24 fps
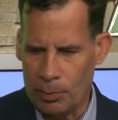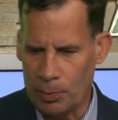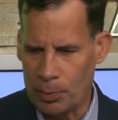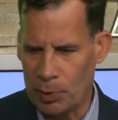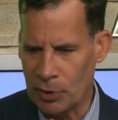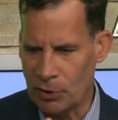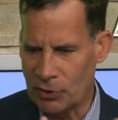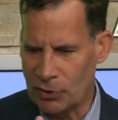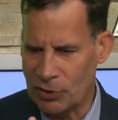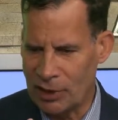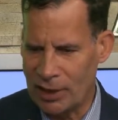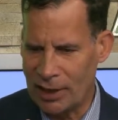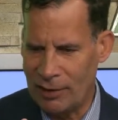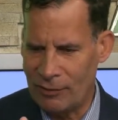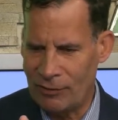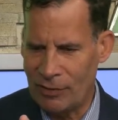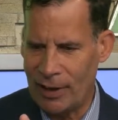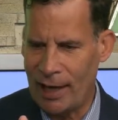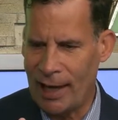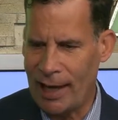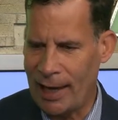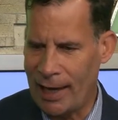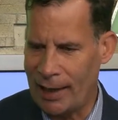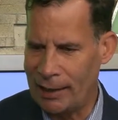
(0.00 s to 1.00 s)
perceive
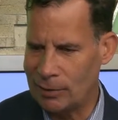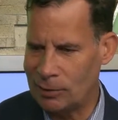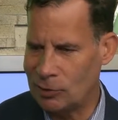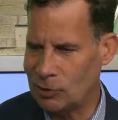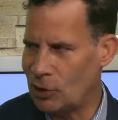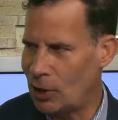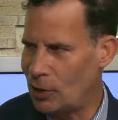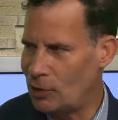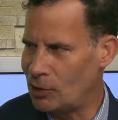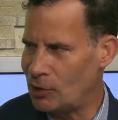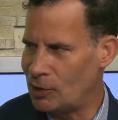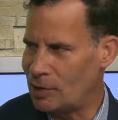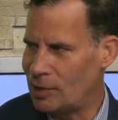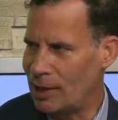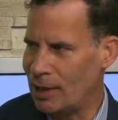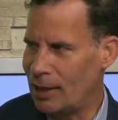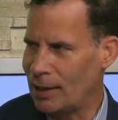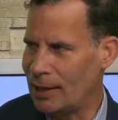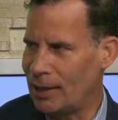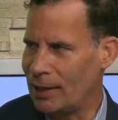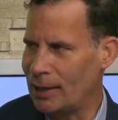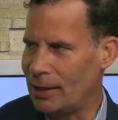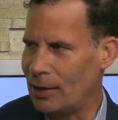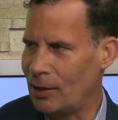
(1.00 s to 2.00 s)
that judges
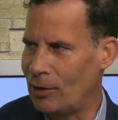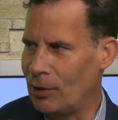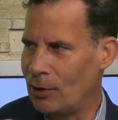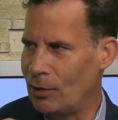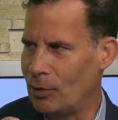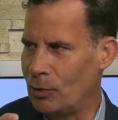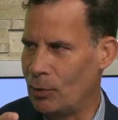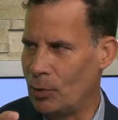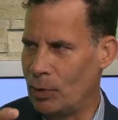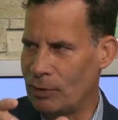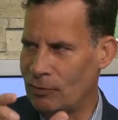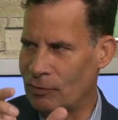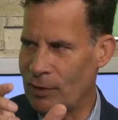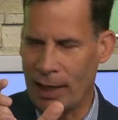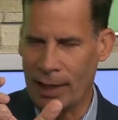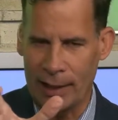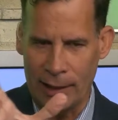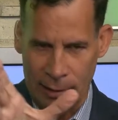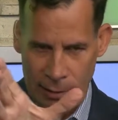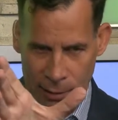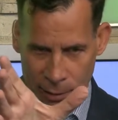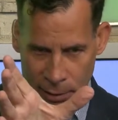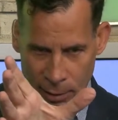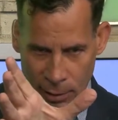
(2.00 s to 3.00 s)
thinking, oh, we've
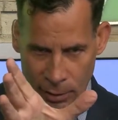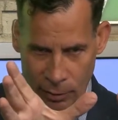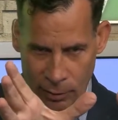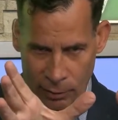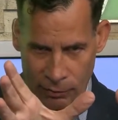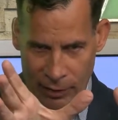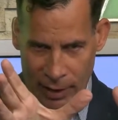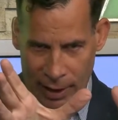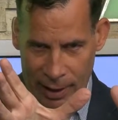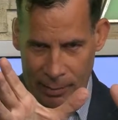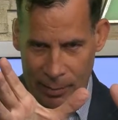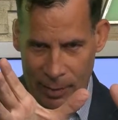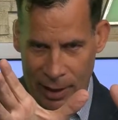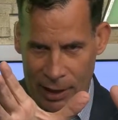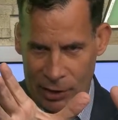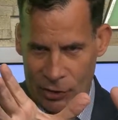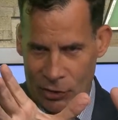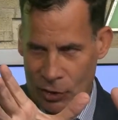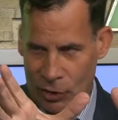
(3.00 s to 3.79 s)
got to make